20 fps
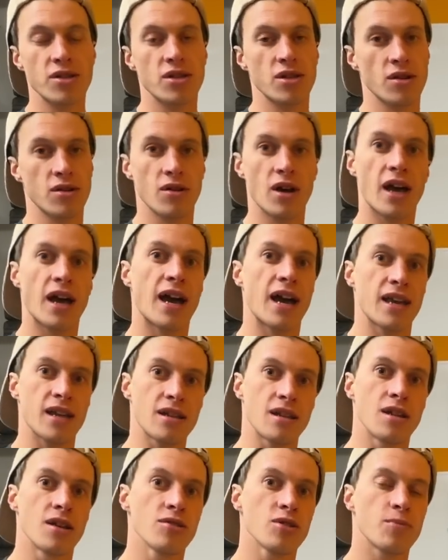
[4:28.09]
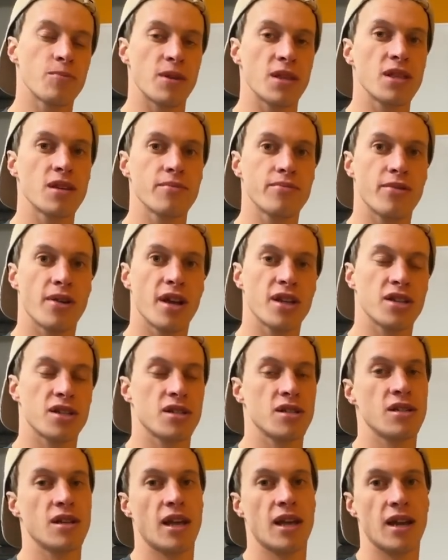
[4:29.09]
So high and low speed
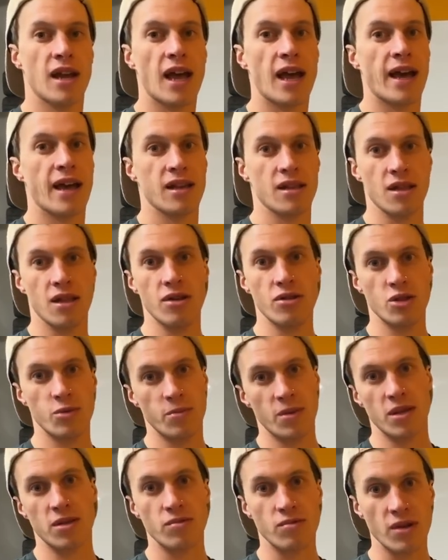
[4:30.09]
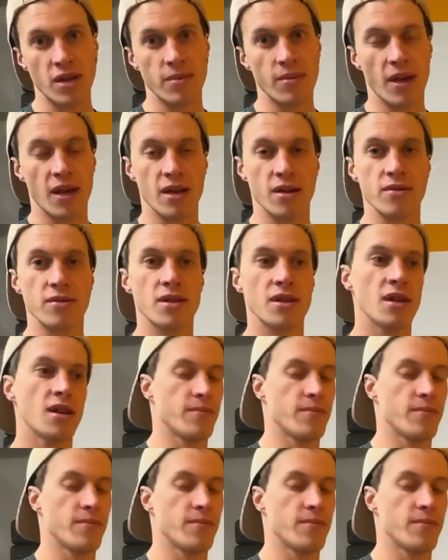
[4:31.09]
compression and high and low speed rebound.